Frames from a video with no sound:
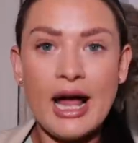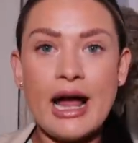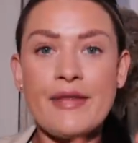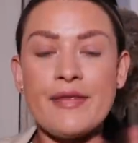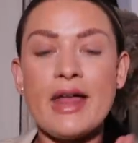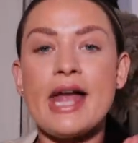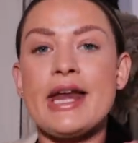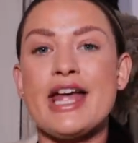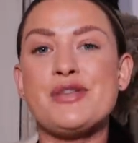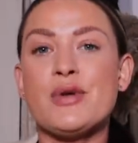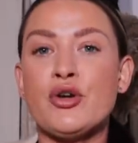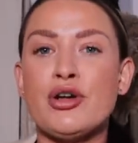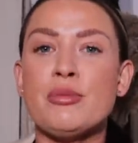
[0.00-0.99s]
And then
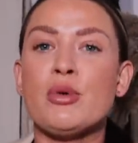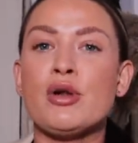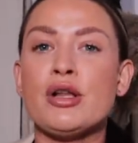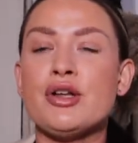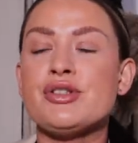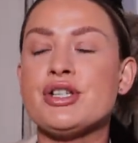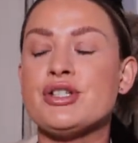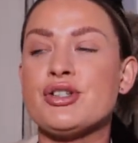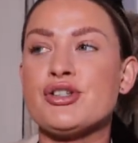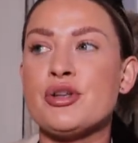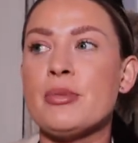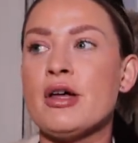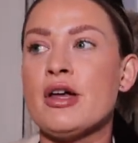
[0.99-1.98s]
as we creep closer to
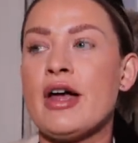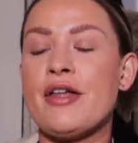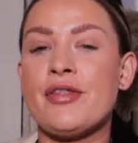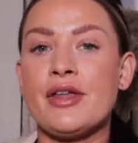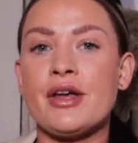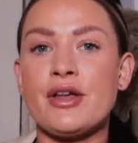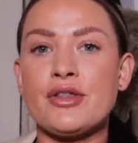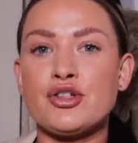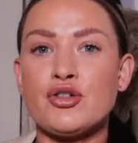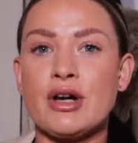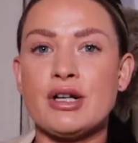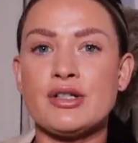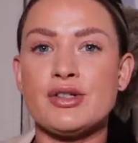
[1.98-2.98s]
summer, I think the
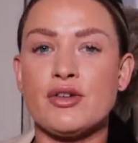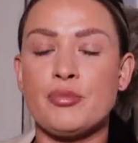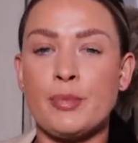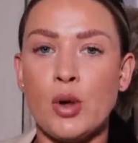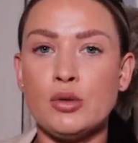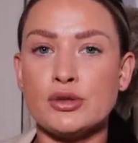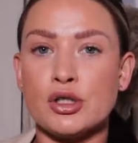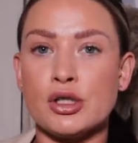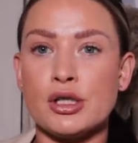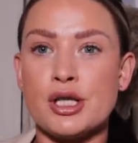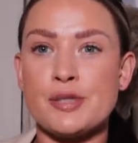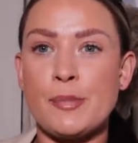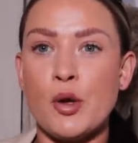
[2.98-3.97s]
trends of bold
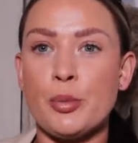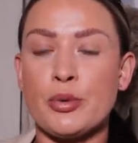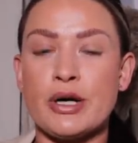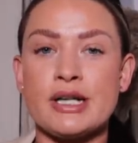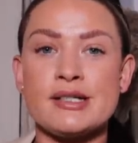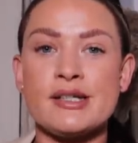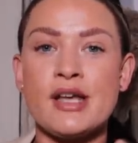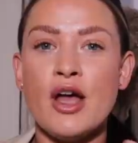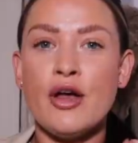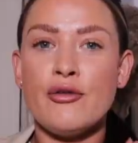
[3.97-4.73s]
colours, bold prints,